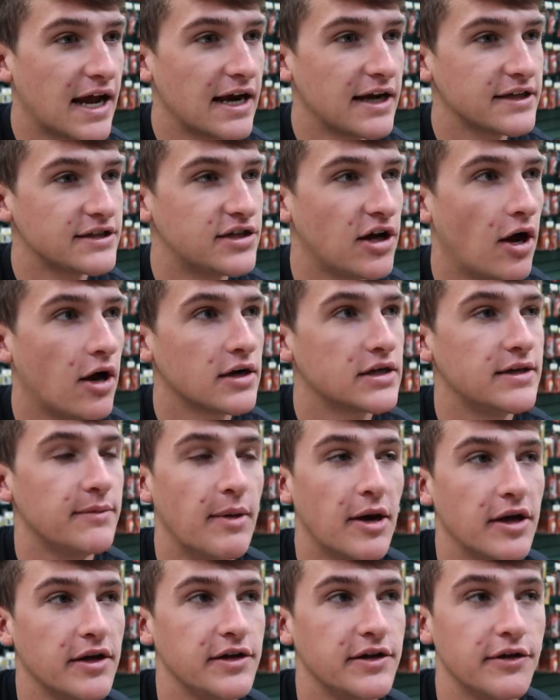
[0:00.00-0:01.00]
kind of talked
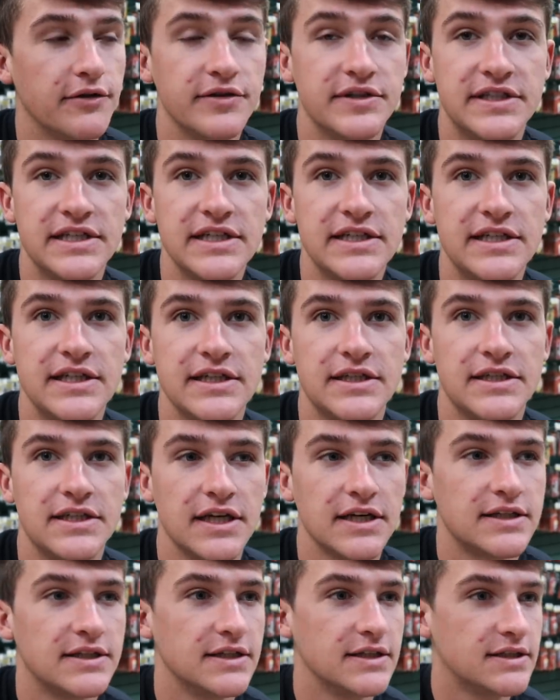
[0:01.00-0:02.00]
about, you know,
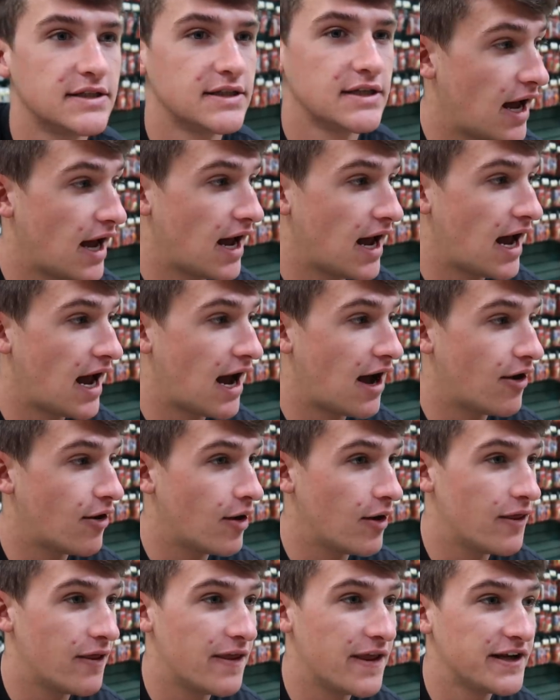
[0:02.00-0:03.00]
DT6s,
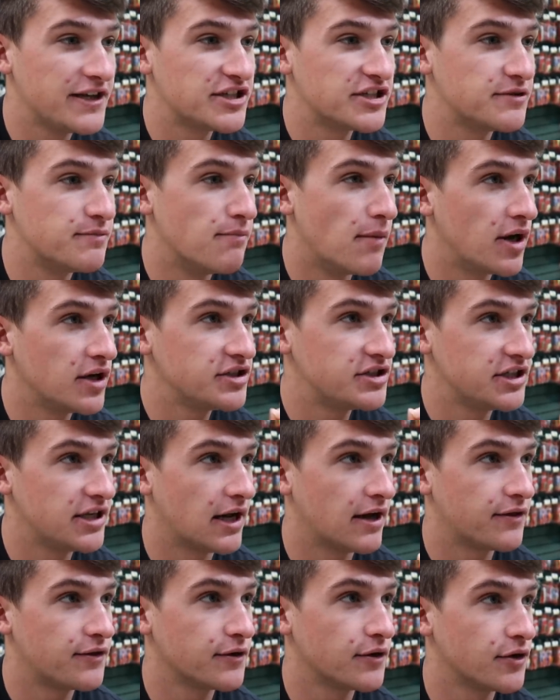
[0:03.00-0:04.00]
how they just munch it
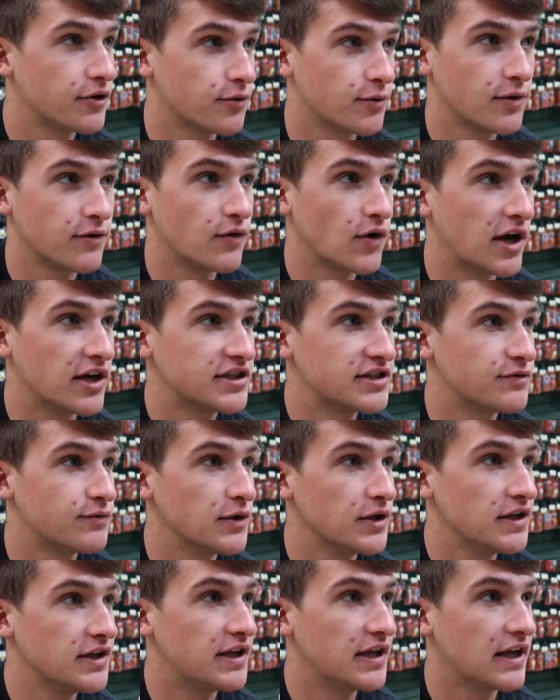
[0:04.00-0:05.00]
out there on the river. I just
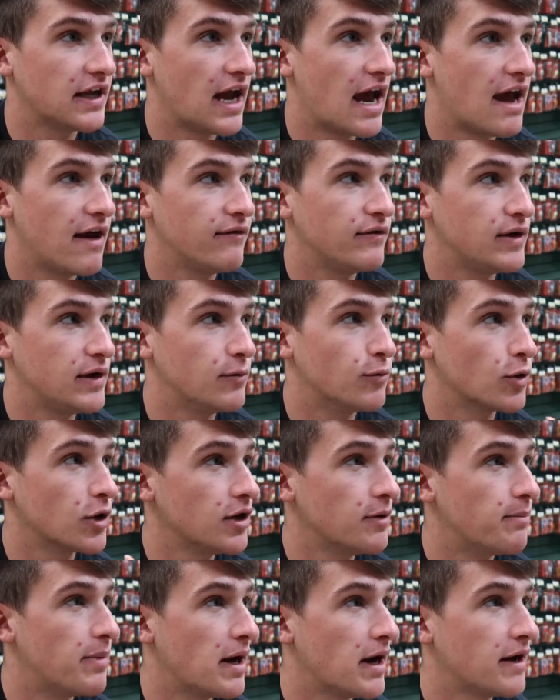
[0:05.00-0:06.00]
really didn't have any. We're
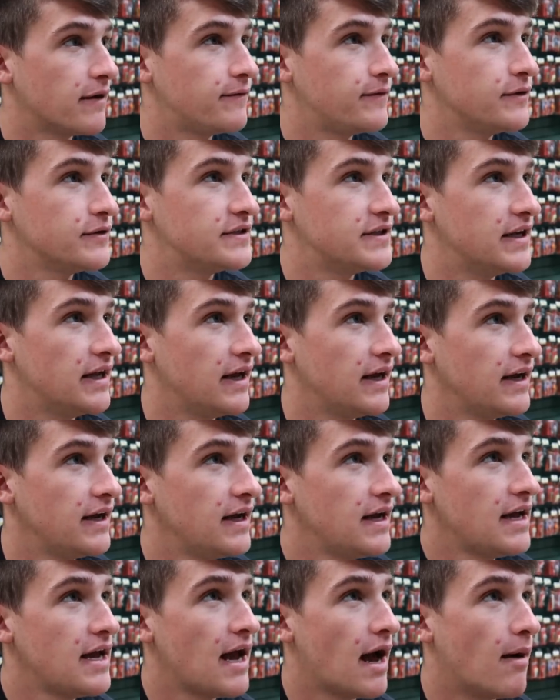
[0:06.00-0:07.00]
gonna buy a few today.
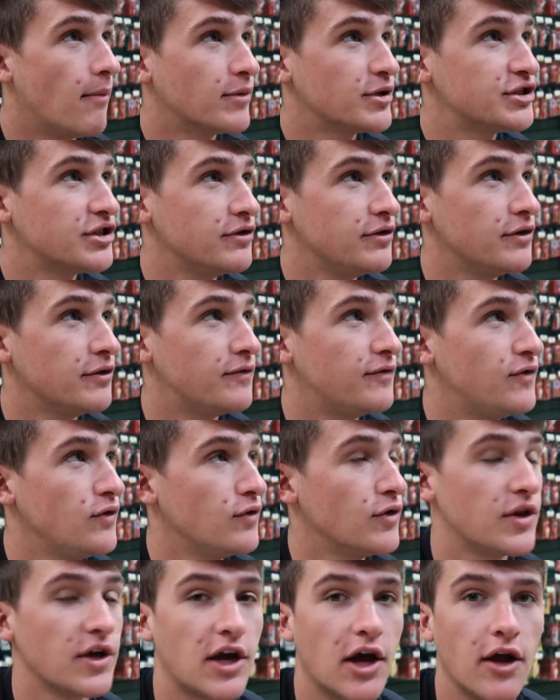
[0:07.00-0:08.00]
I'm gonna show you a
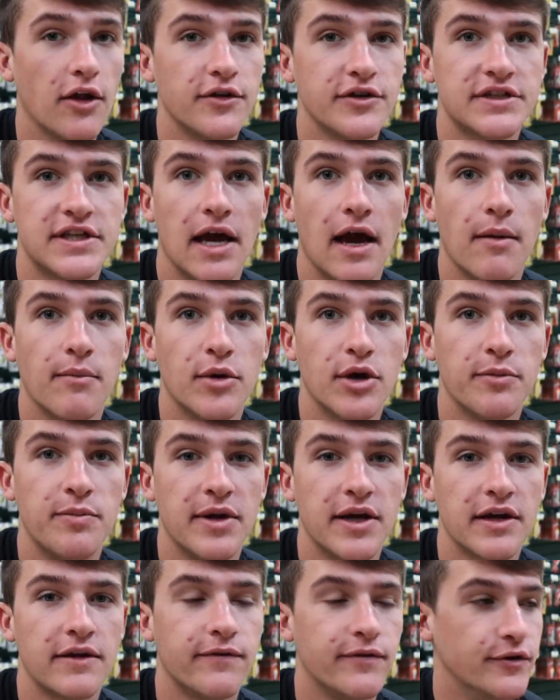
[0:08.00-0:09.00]
few of the colors that I'm gonna
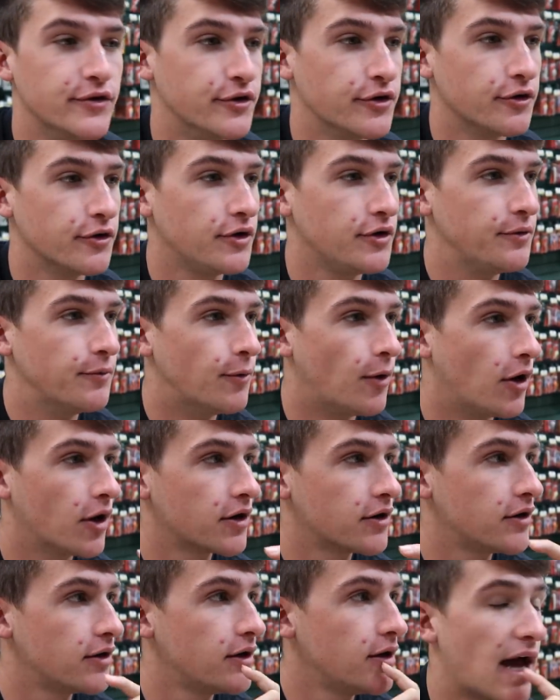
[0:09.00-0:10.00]
pick for dirty
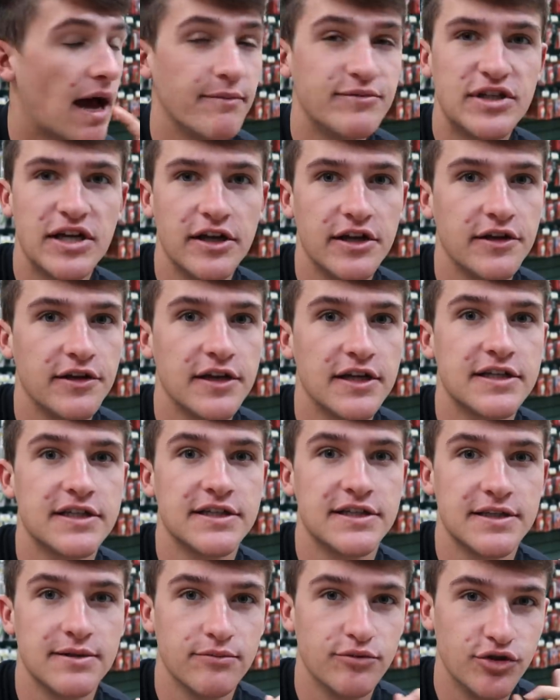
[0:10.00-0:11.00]
water. I'm telling you, this
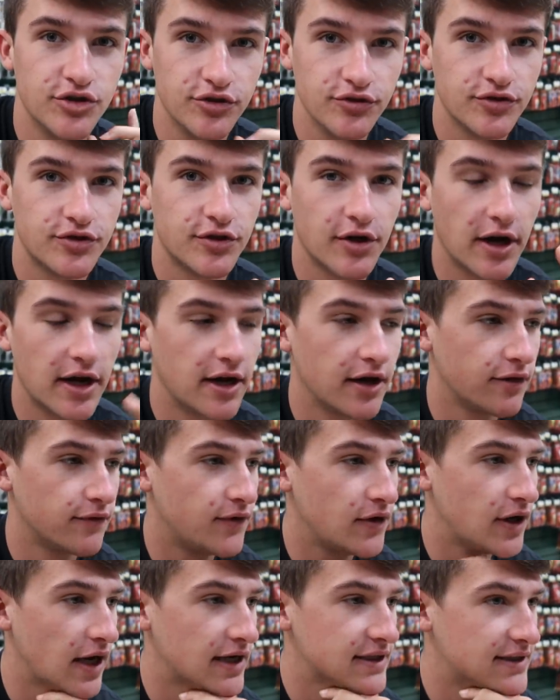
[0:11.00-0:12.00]
is some juice right here.
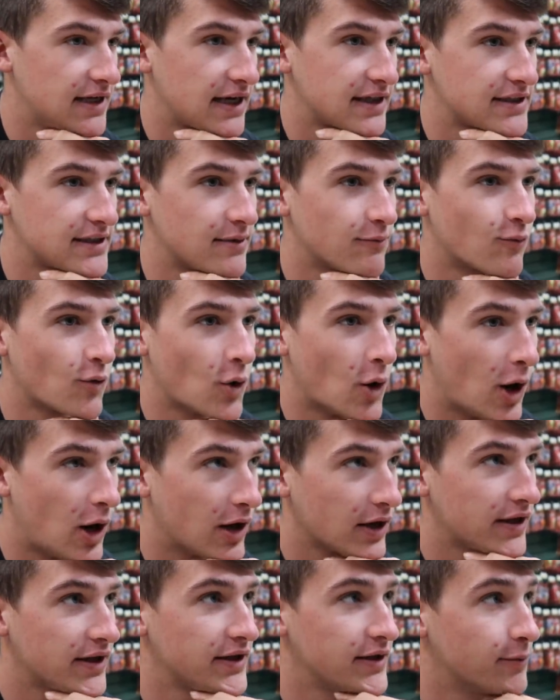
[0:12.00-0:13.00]
If you guys got some
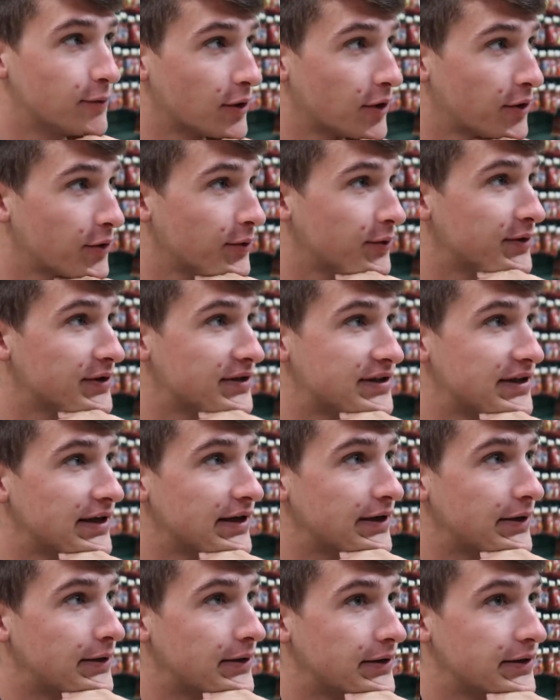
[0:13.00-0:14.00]
rock that you wanna throw this
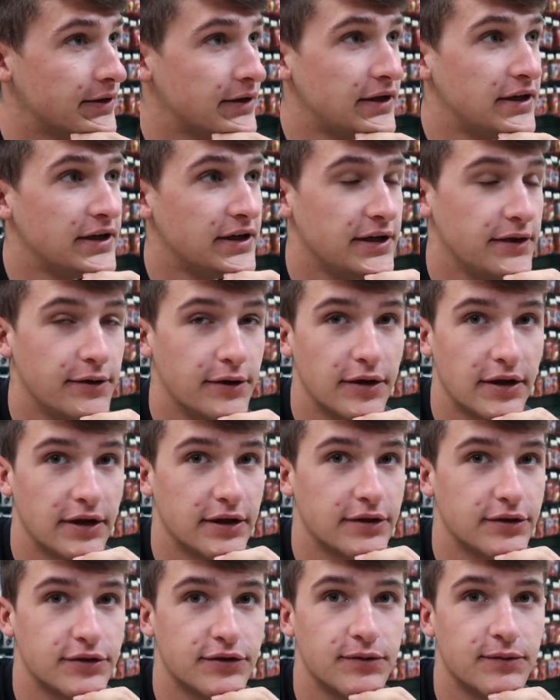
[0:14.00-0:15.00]
thing on, you know that
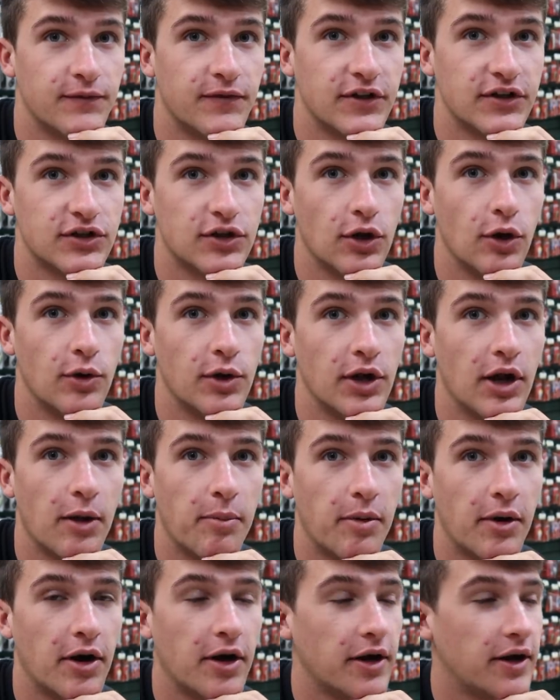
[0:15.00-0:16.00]
there's some fish loaded
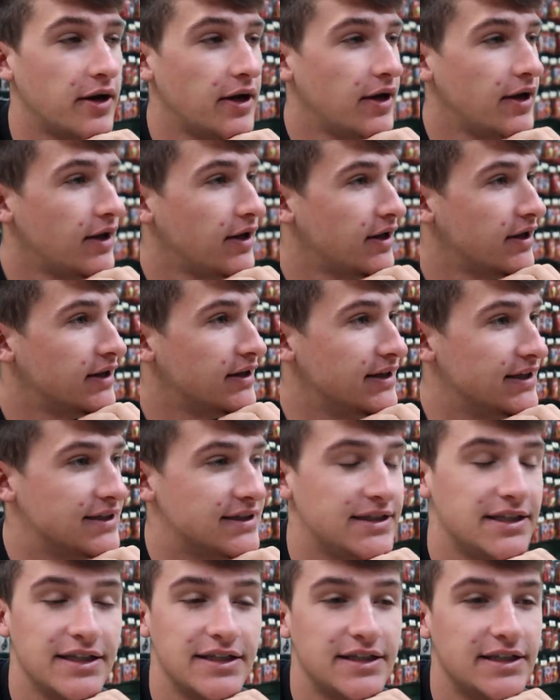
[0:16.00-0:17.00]
up on, this
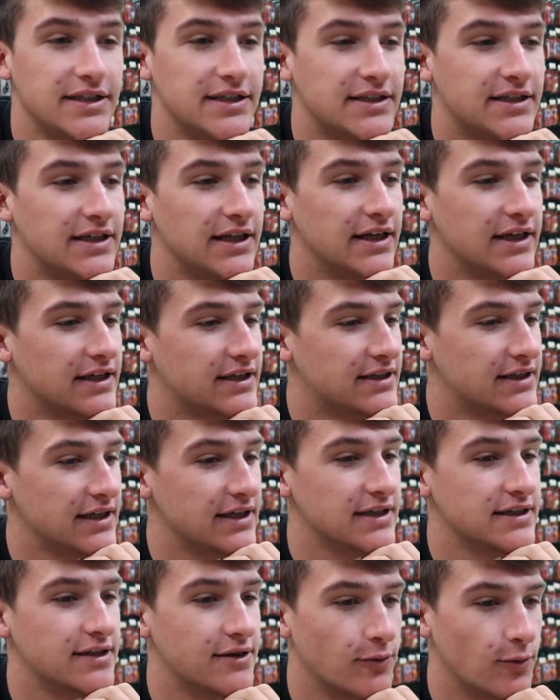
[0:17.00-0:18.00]
DT6
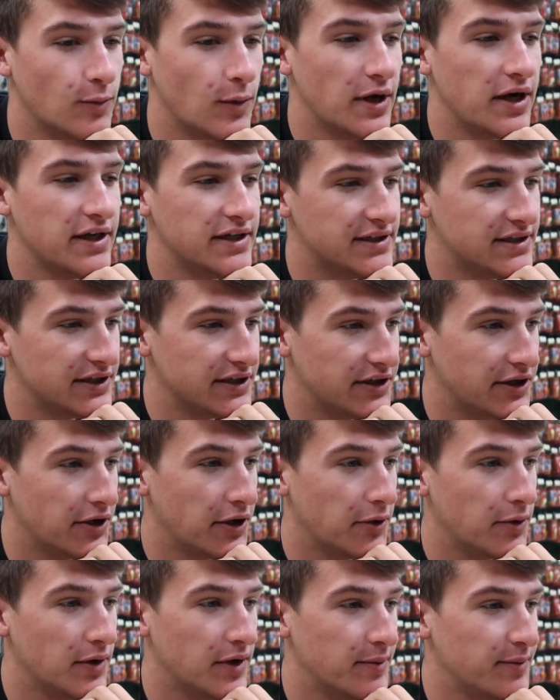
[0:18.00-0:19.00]
is the way to
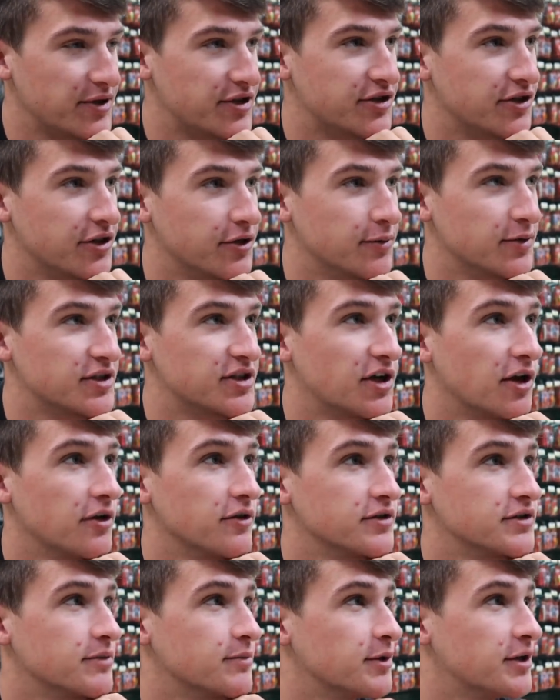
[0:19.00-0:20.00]
go. Let me show you which
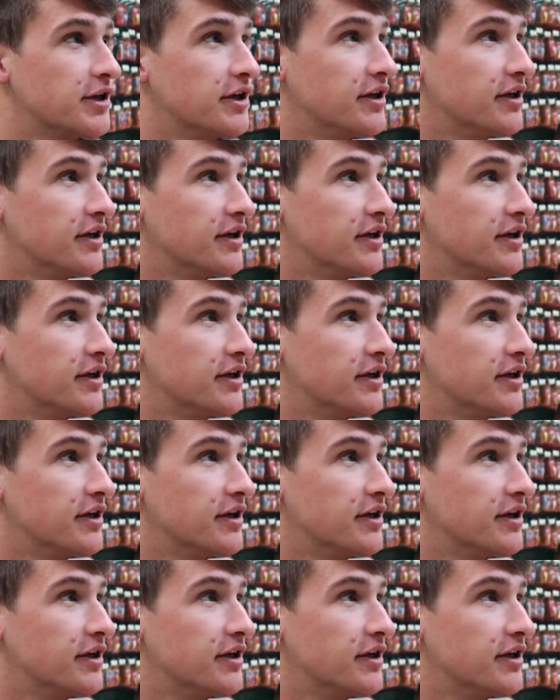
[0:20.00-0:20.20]
colors I'm gonna